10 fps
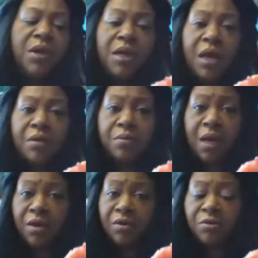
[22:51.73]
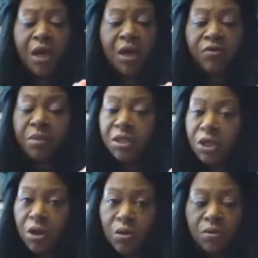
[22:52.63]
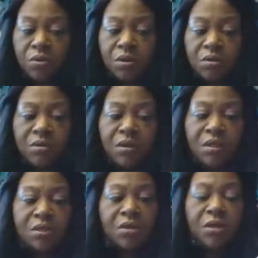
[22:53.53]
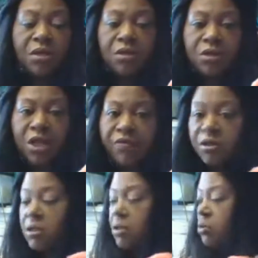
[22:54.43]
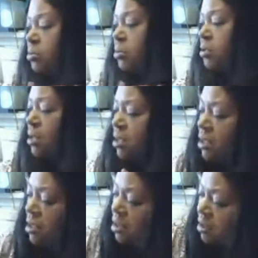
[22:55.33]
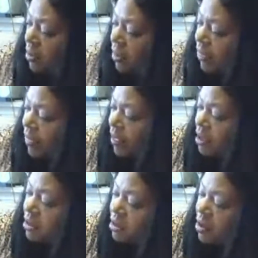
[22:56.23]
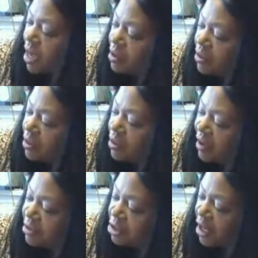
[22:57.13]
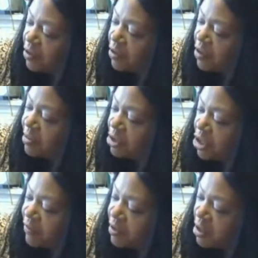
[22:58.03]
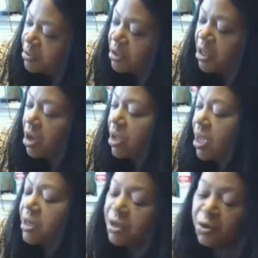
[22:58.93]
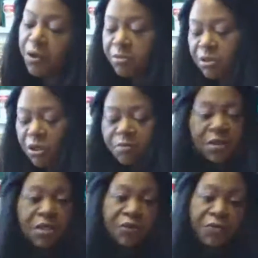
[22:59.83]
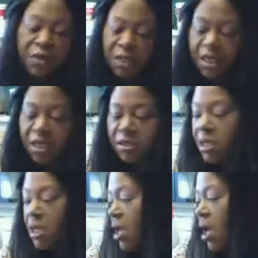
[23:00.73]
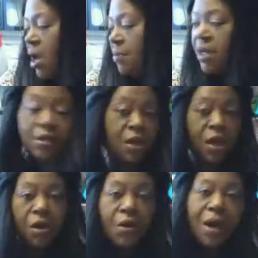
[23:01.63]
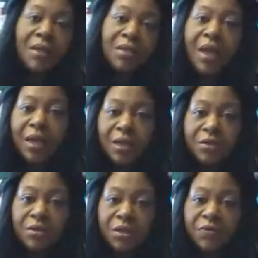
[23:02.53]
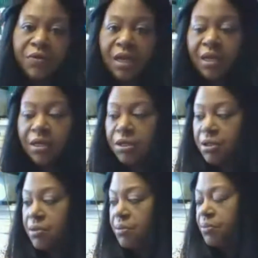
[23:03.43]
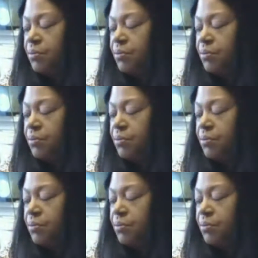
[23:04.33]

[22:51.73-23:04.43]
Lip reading: But I've been told these are good shaving soaps. And so I know they have shaving cream and shaving soaps and all kind of cream soaps and different things. I'm like, no, I got other stuff that I got to do.